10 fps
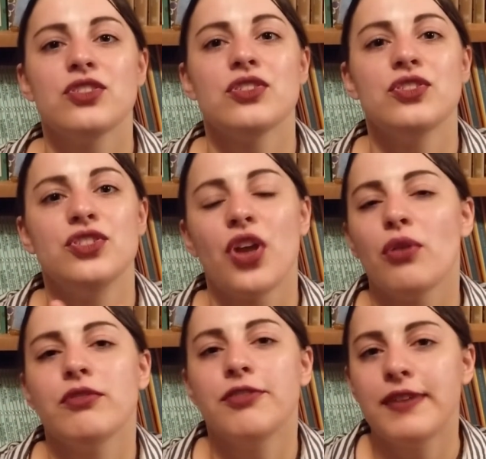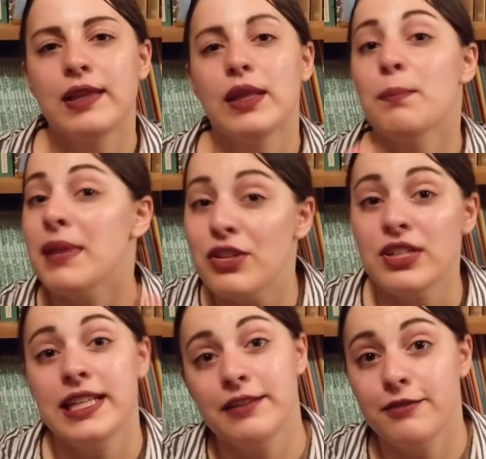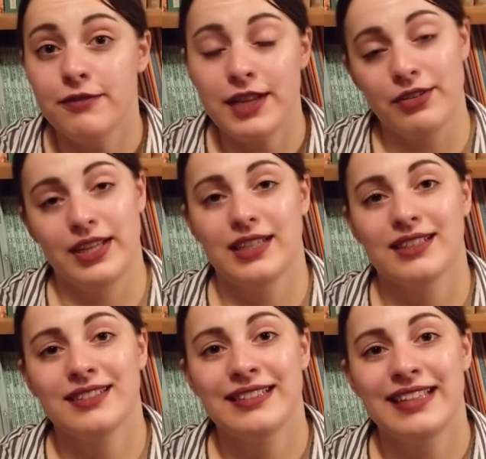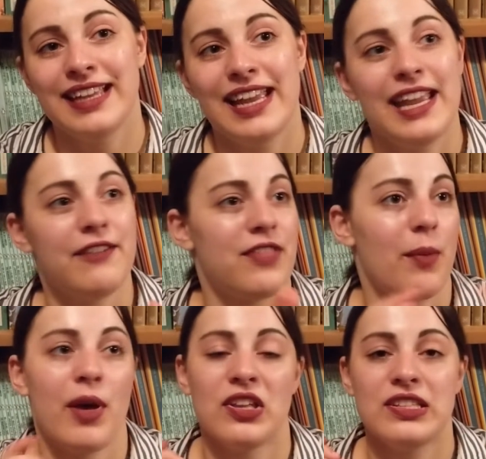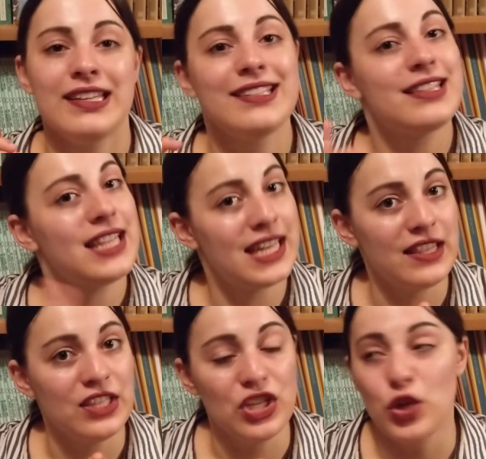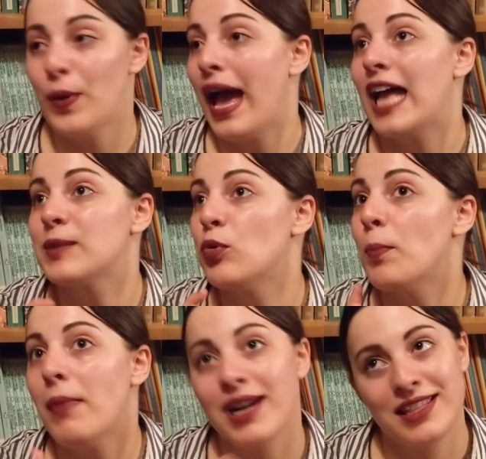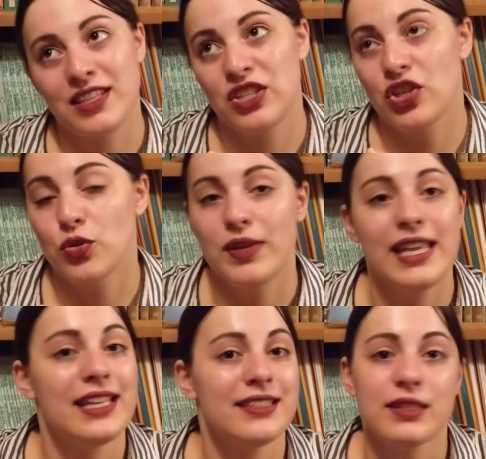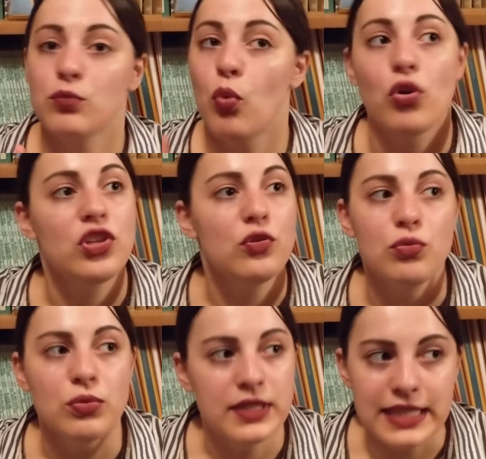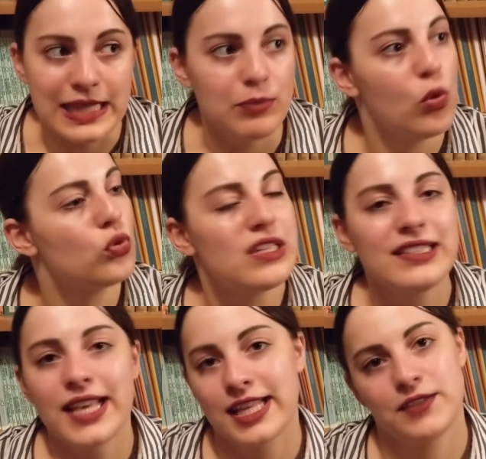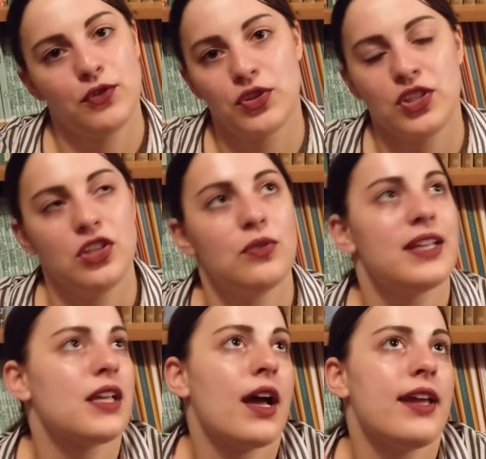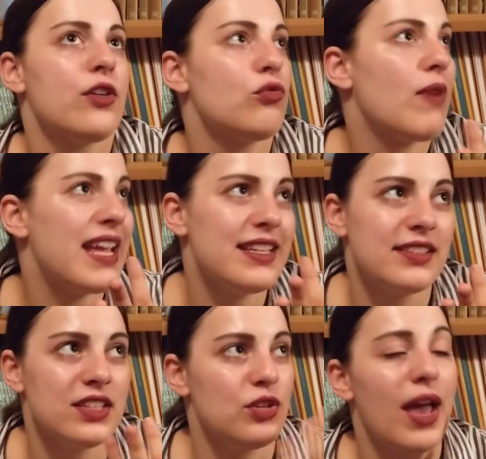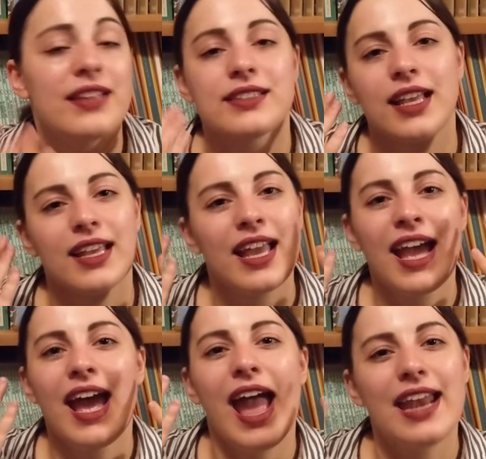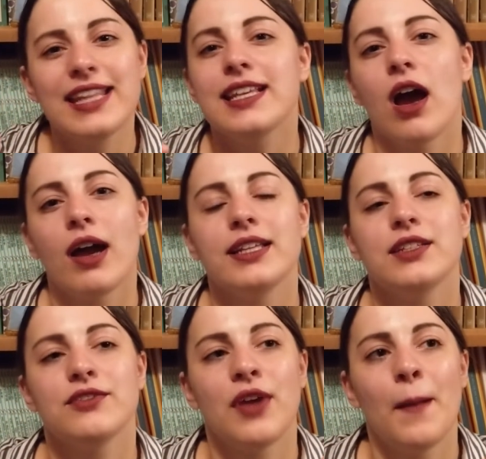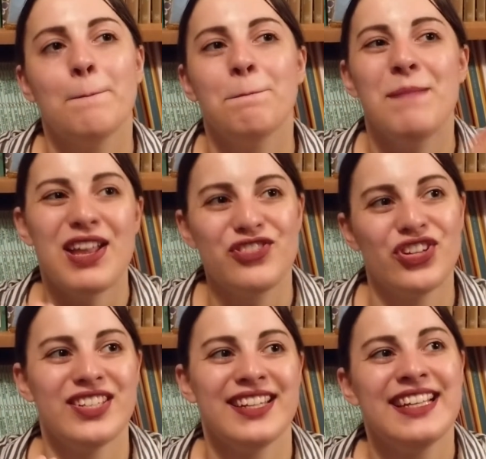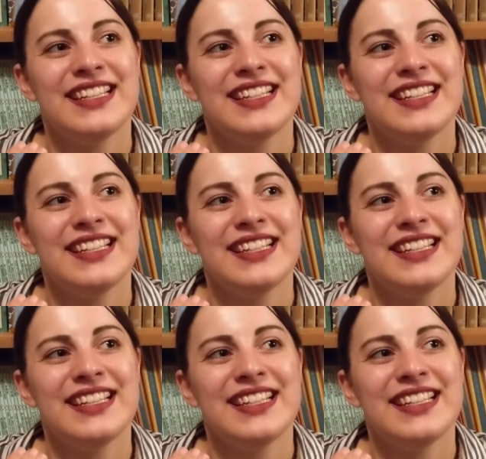Just don't feel immediately inferior if that person is thinner than you, has more money than you, is what you would deem more successful than you, has higher grades than you, has like any kind of measured